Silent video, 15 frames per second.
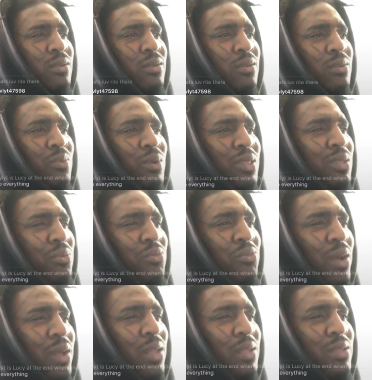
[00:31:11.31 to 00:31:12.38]
What the
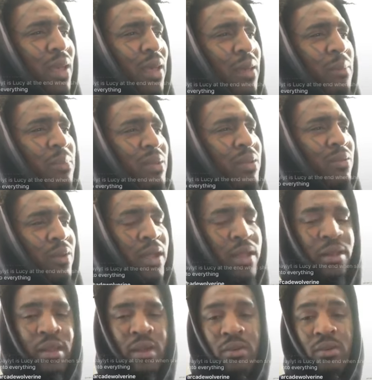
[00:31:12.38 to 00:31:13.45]
fuck is happening right
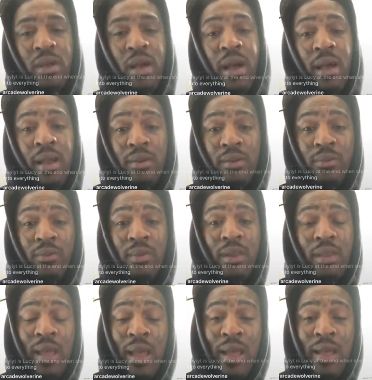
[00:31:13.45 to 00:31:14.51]
now? God had to
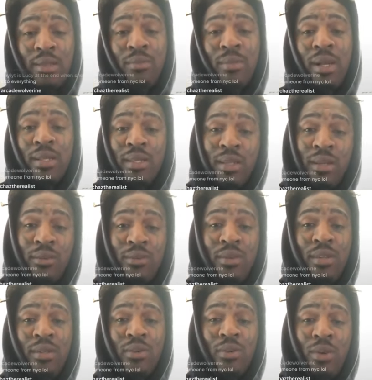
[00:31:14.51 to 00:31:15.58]
really ask myself
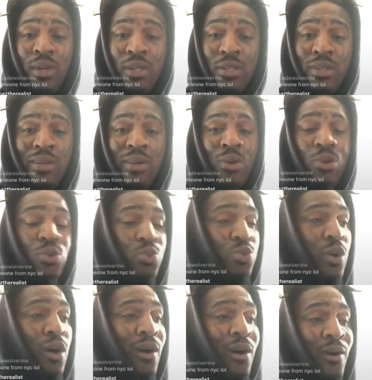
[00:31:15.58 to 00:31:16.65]
this question. Who
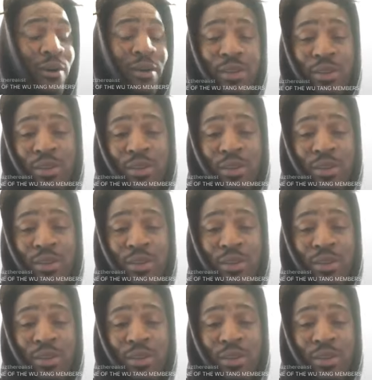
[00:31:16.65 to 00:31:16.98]
are you?